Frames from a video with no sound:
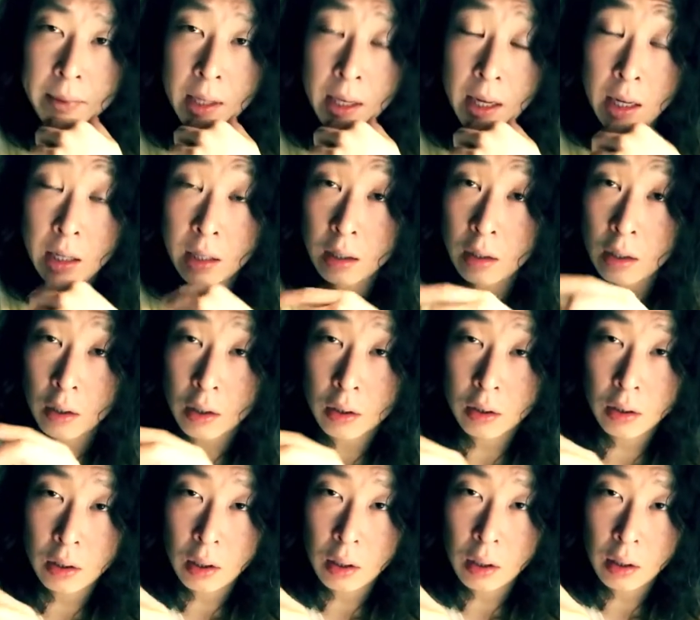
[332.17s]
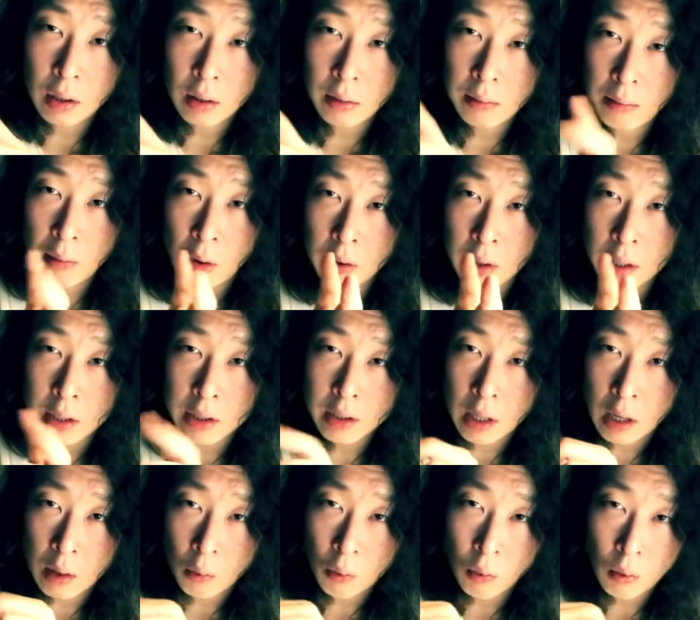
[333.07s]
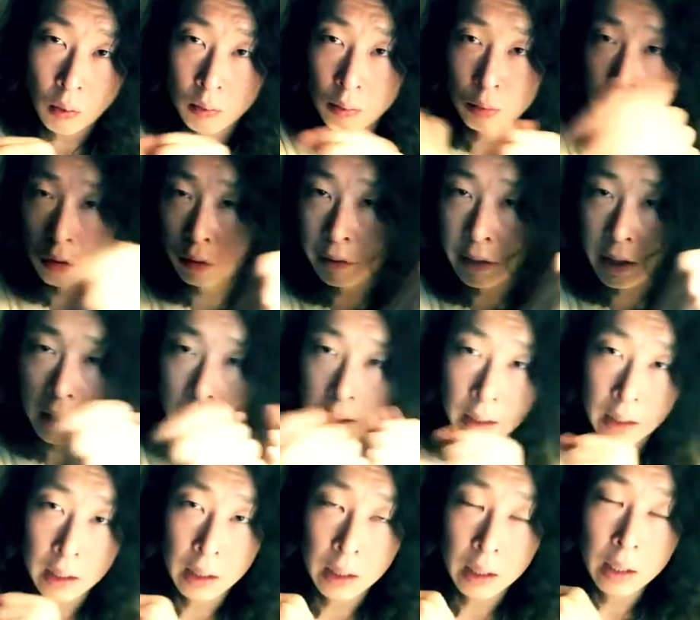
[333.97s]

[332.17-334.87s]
and the models are moving,